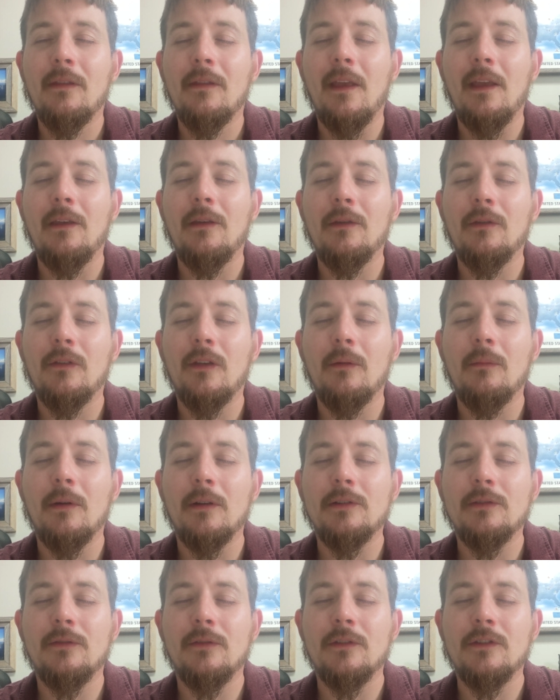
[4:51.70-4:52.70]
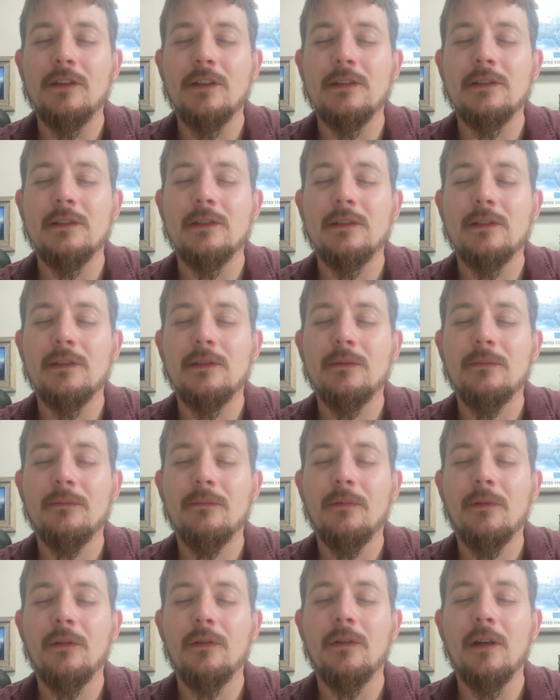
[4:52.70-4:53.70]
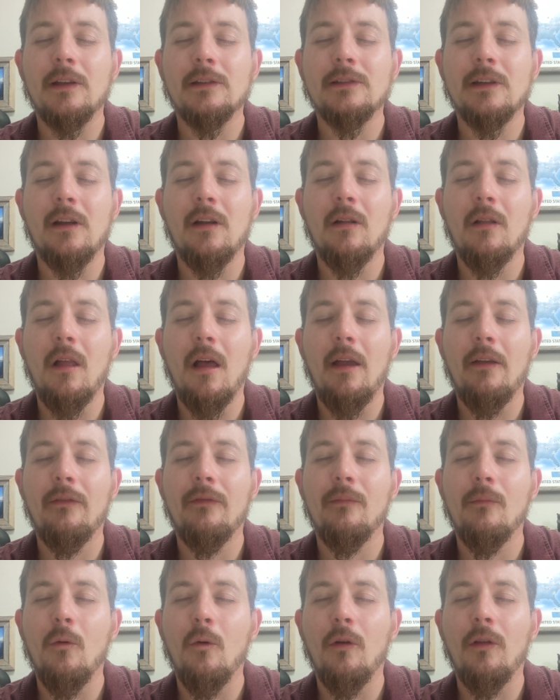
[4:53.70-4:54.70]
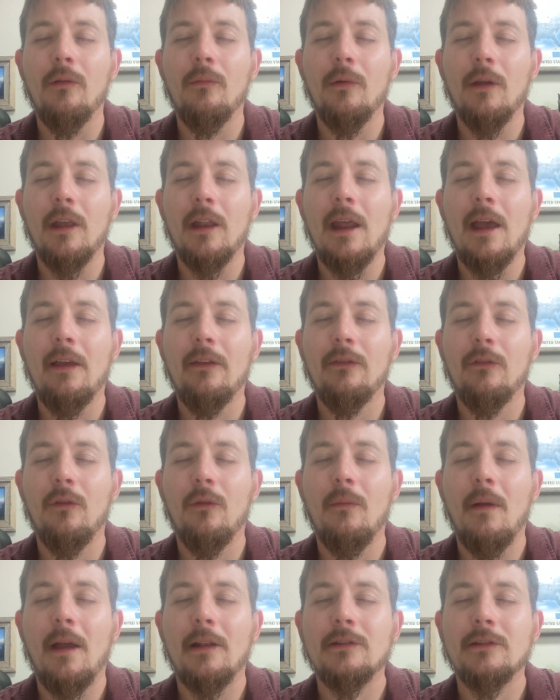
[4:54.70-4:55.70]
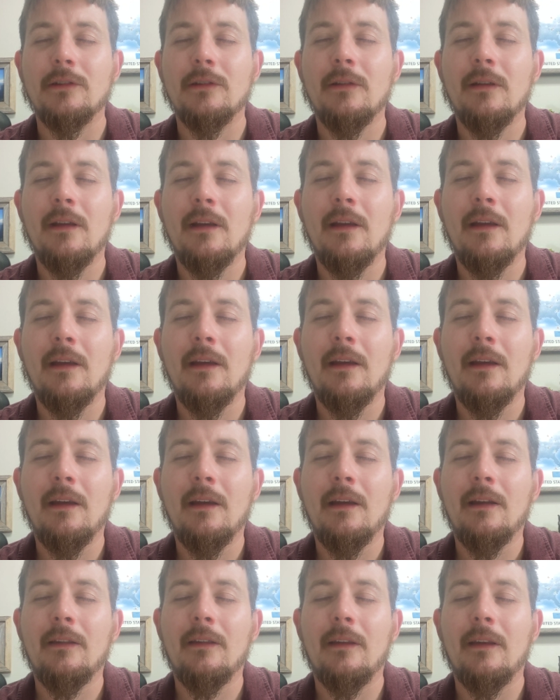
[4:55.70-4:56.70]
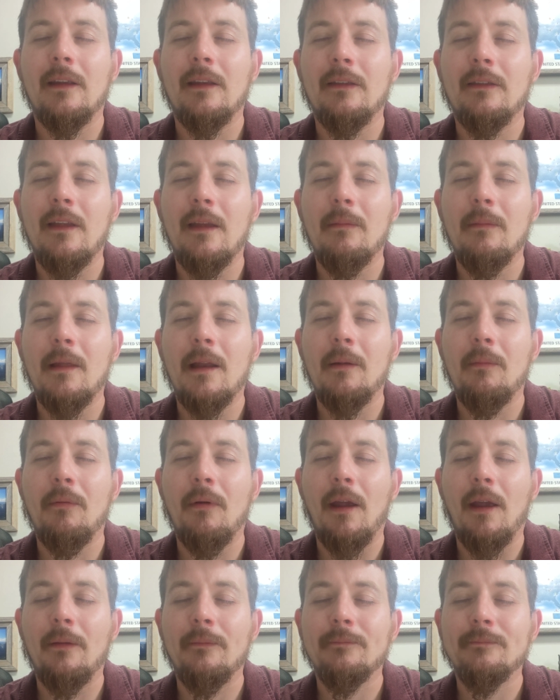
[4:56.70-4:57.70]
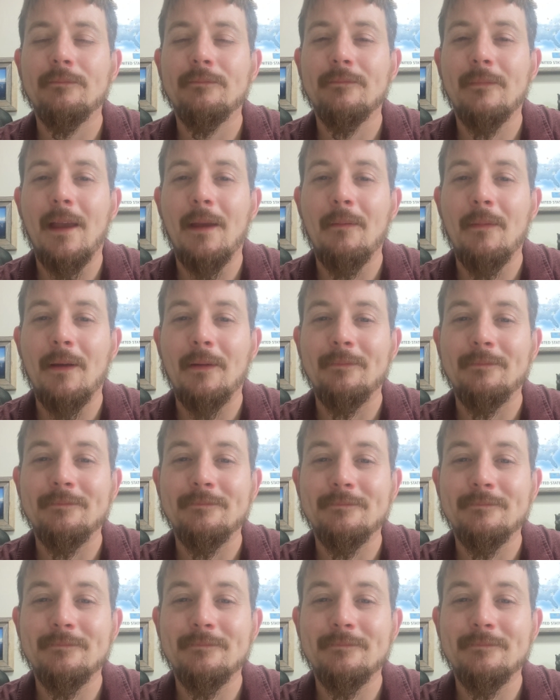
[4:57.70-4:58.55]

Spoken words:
Thank you so much for Jesus, who does in our life more than we can ask or imagine. It's in his name that I pray. Amen.